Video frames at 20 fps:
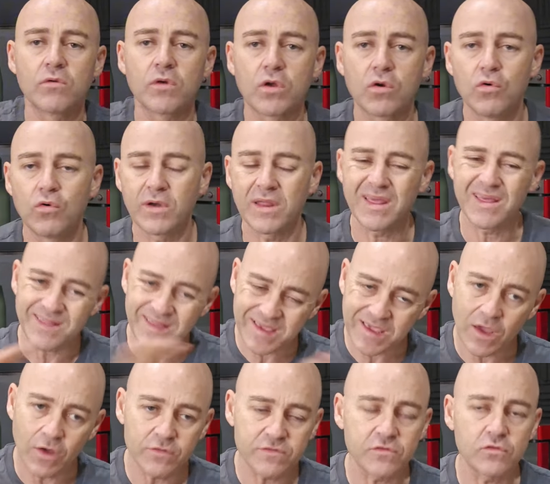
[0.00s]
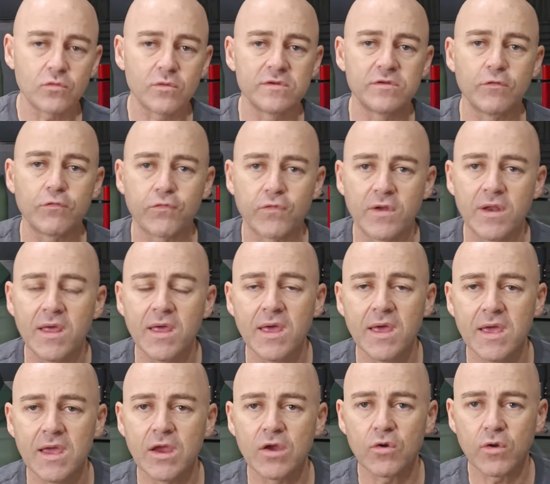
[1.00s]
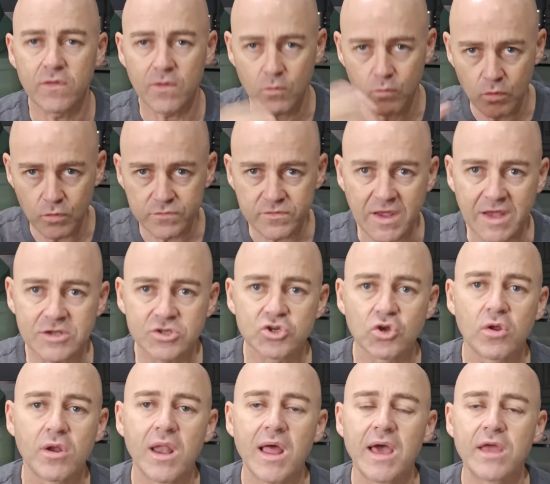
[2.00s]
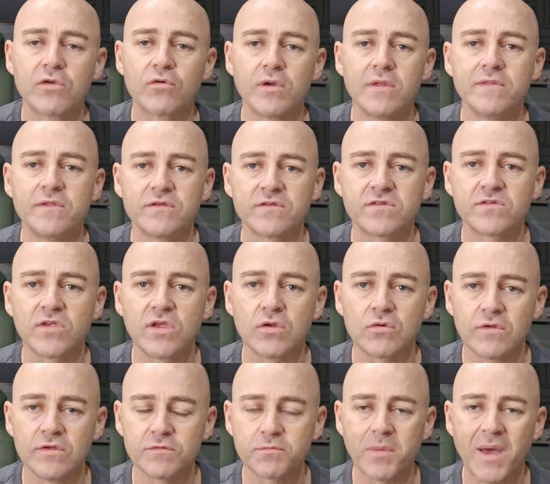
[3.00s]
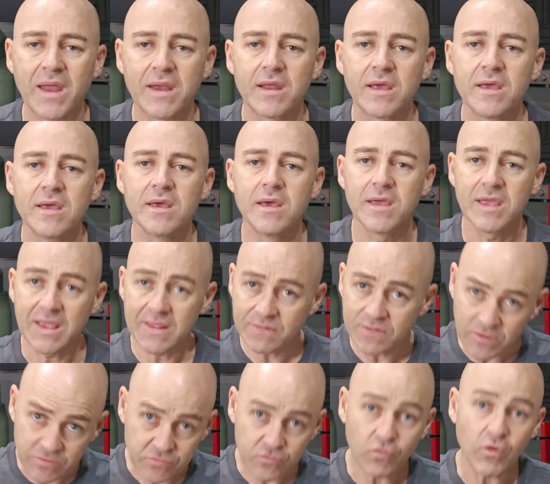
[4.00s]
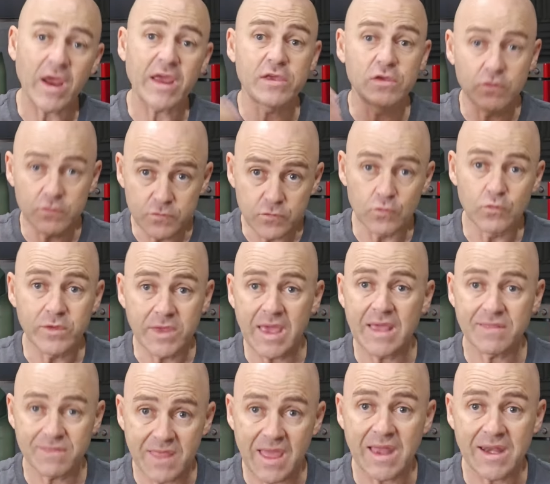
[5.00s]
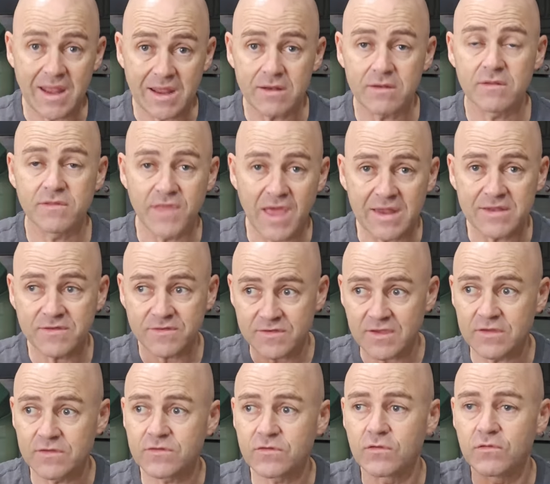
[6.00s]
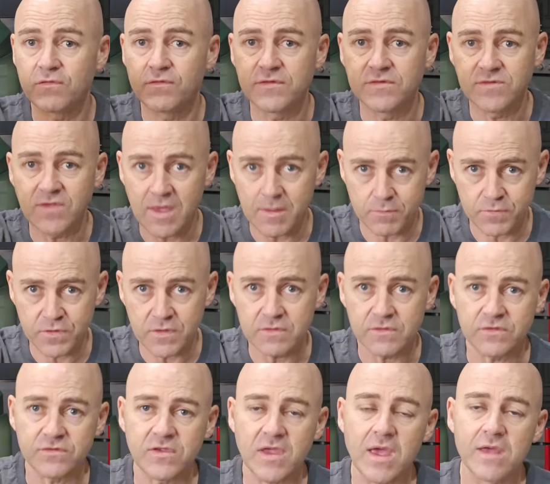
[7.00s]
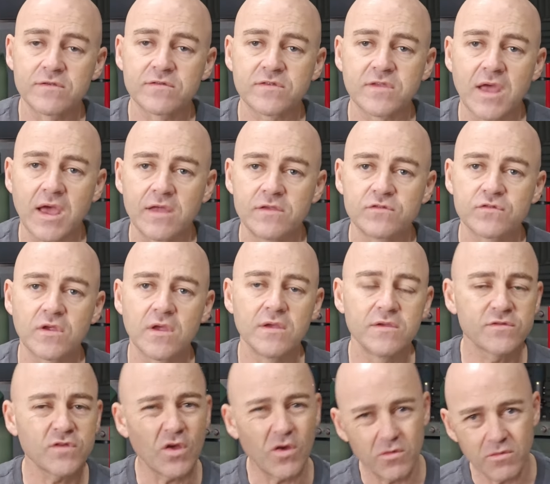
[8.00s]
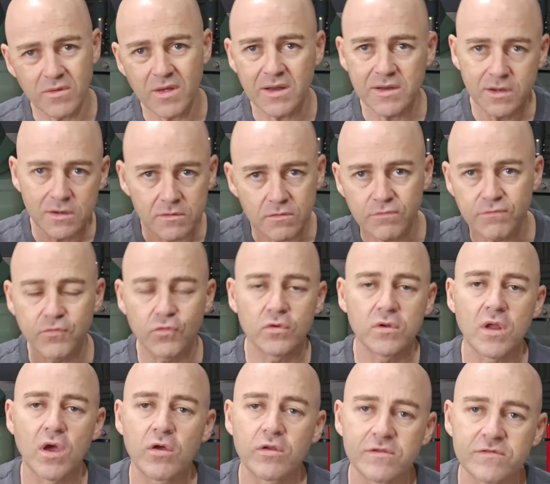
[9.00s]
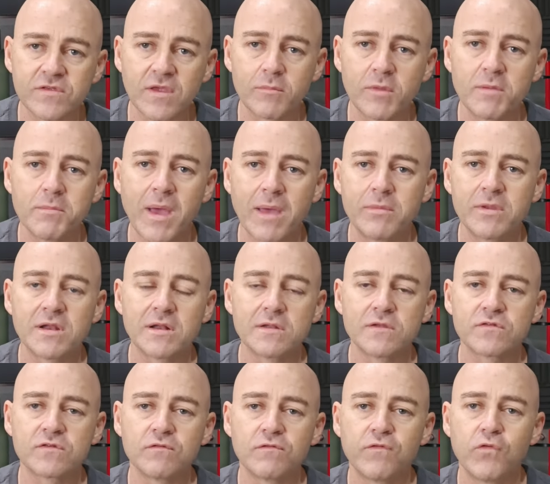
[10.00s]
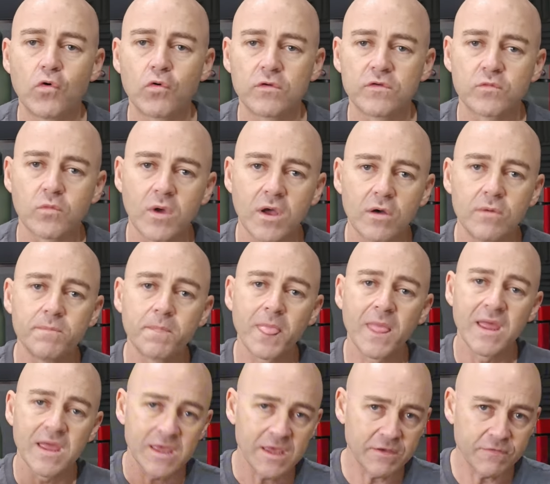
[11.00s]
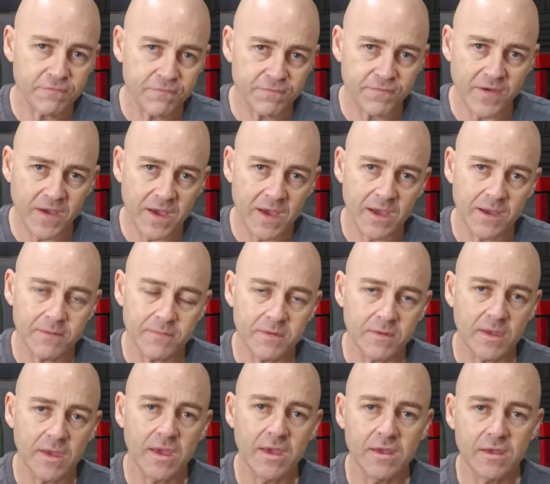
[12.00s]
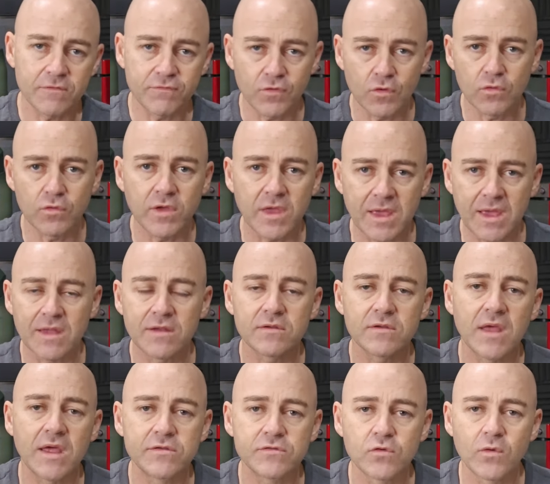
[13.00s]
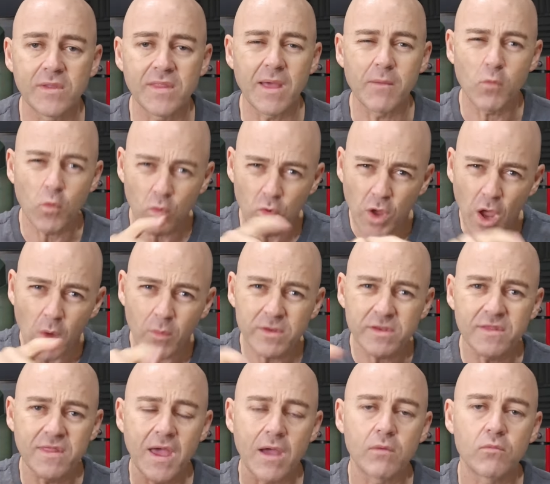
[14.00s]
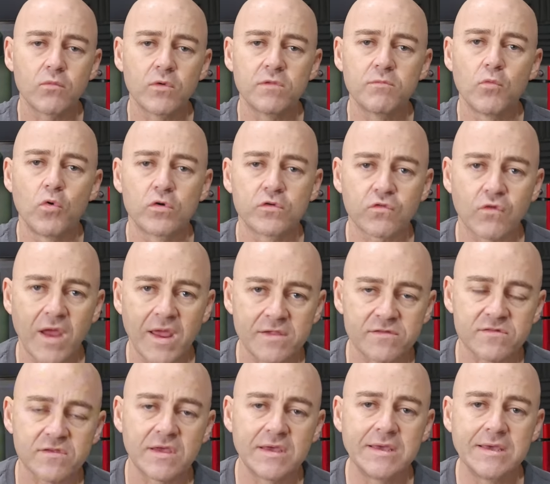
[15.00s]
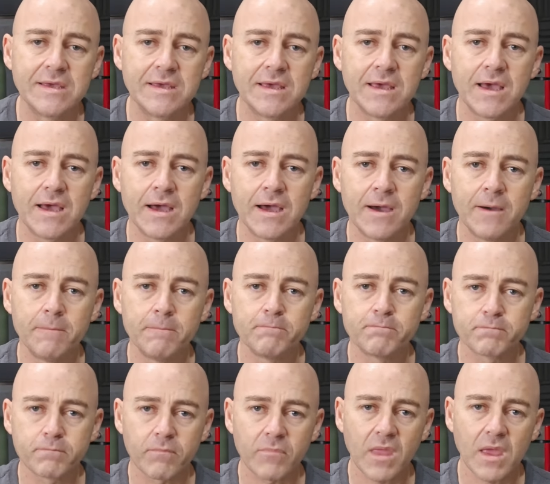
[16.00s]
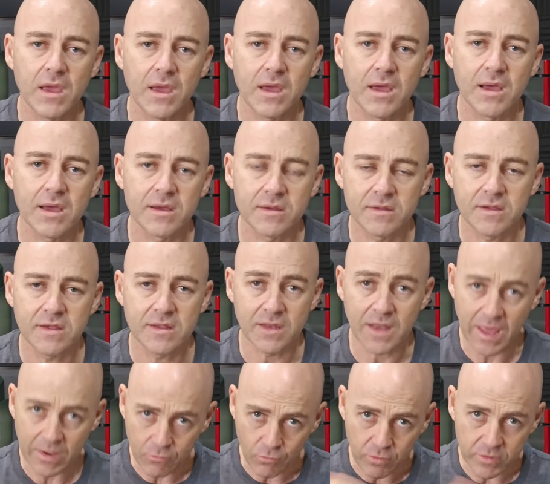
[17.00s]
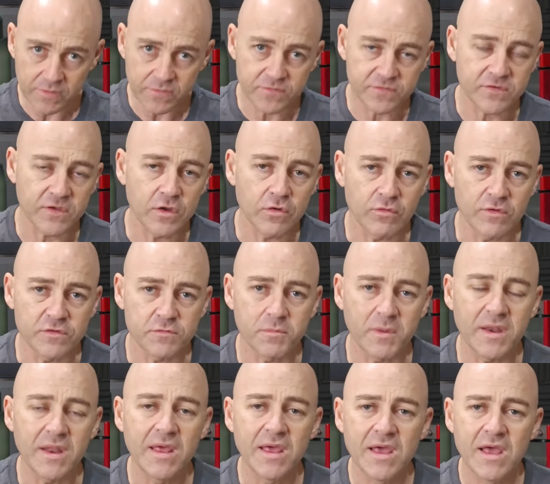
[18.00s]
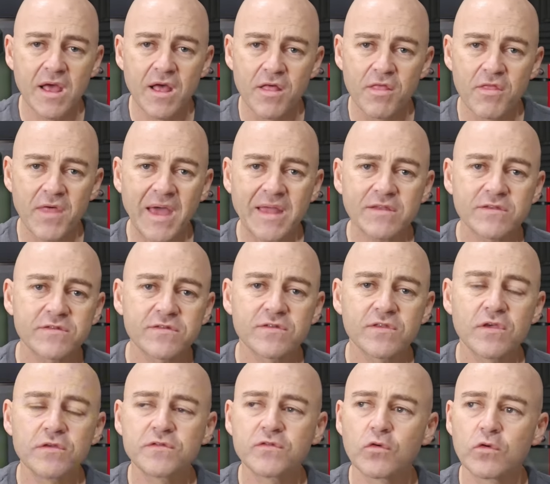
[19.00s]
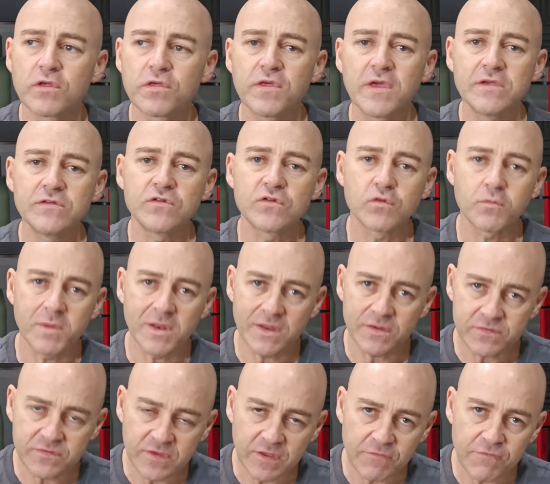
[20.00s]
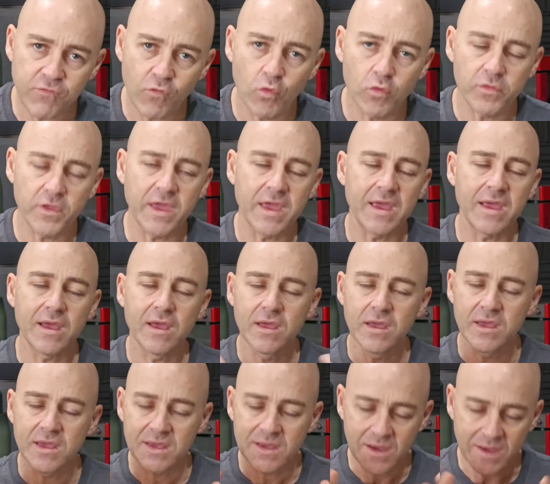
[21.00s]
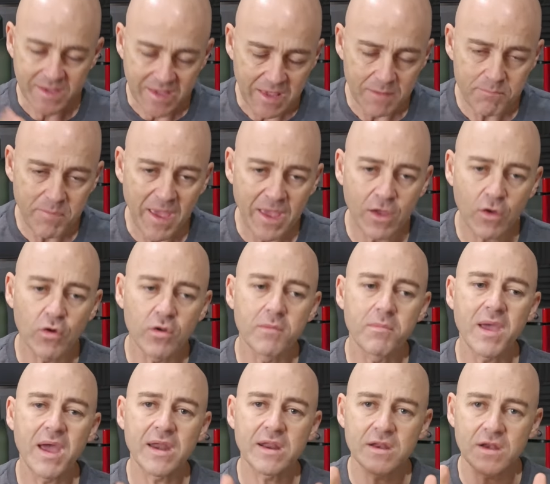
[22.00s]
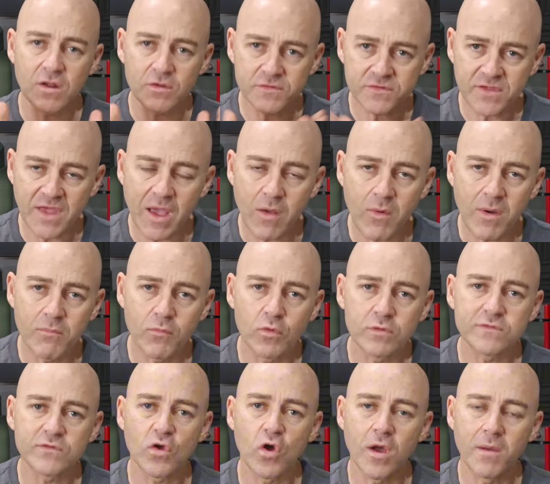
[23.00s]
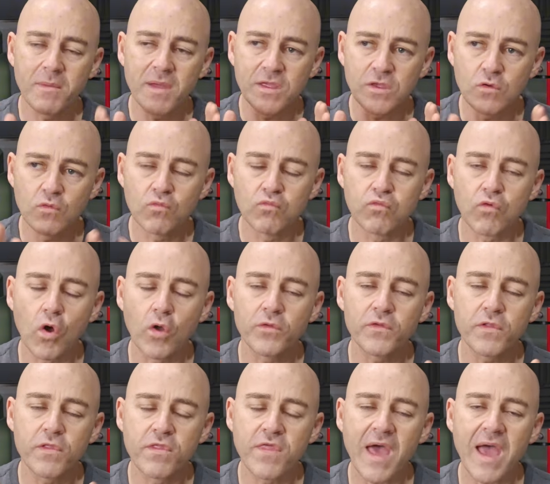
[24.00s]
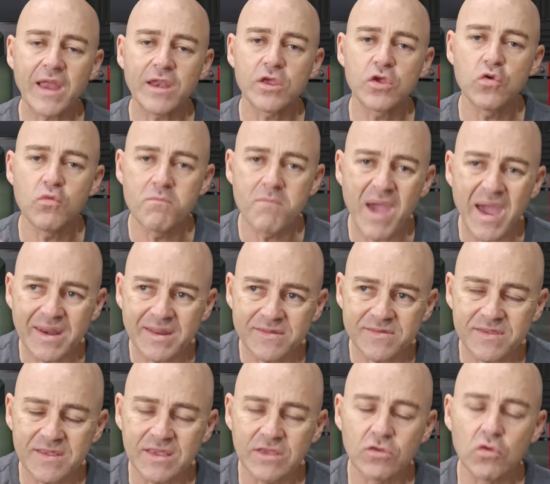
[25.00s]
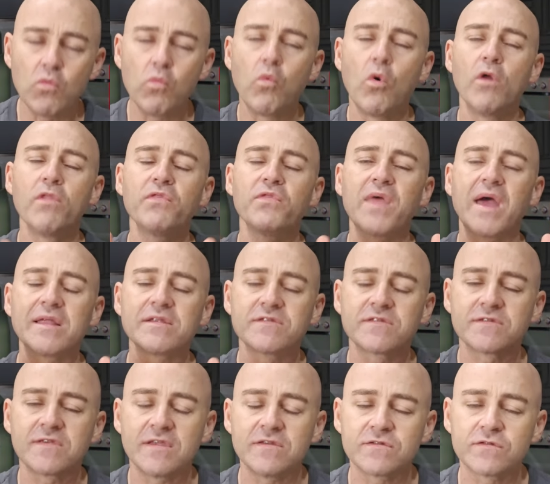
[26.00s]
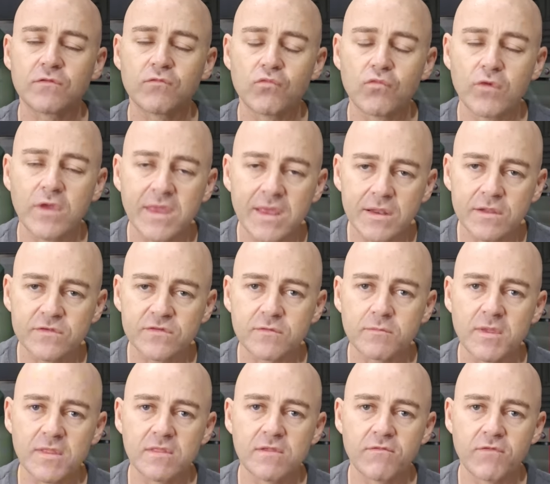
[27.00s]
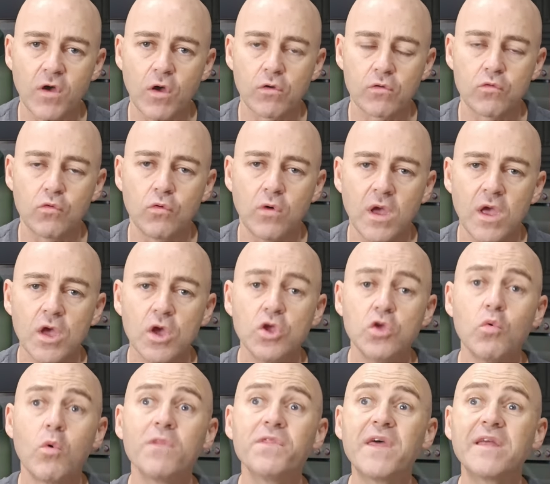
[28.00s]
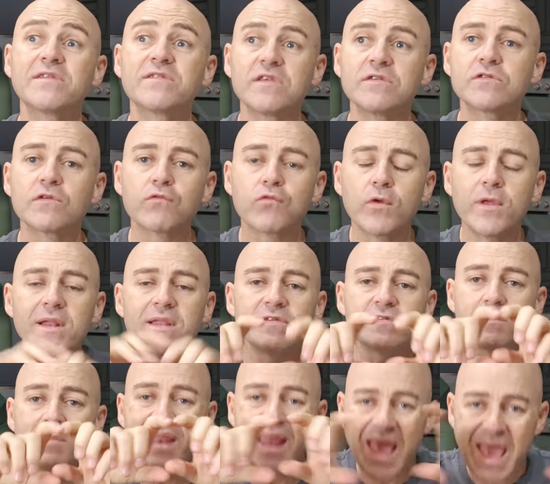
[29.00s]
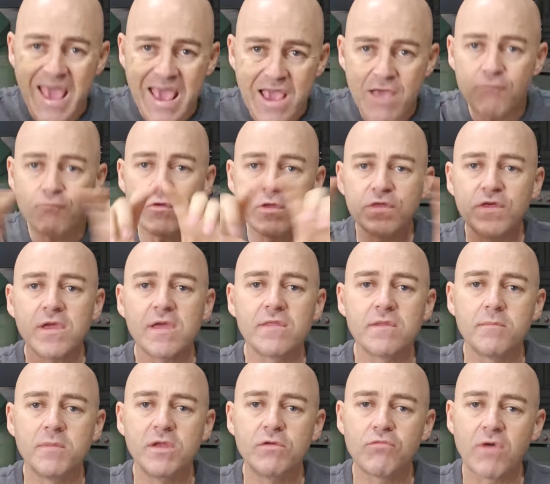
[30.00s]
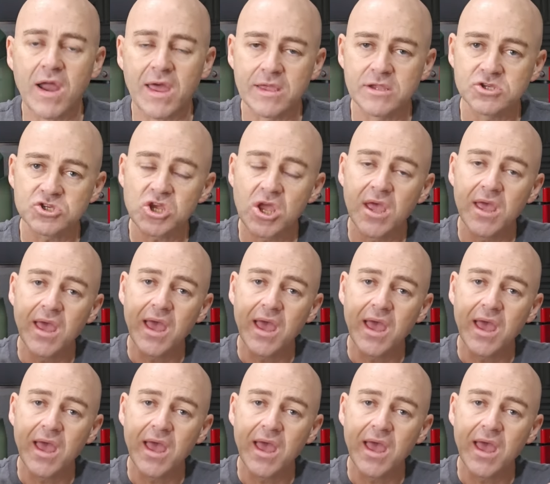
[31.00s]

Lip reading: recording, and that goes into a different area that we'll touch on later in this series. But in this track, you do get that sense of depth in the soundstage. So a little footnote and something maybe to listen for as well, if you're looking at doing that. We'll go into that with more tracks later on in the series. But that's the sort of things you should be listening for there. I keep banging on about it, and I'll say it one more time. You want that humanity. You want that sense of realism in the vocal. You want that sense of realism in everything in the mid-range.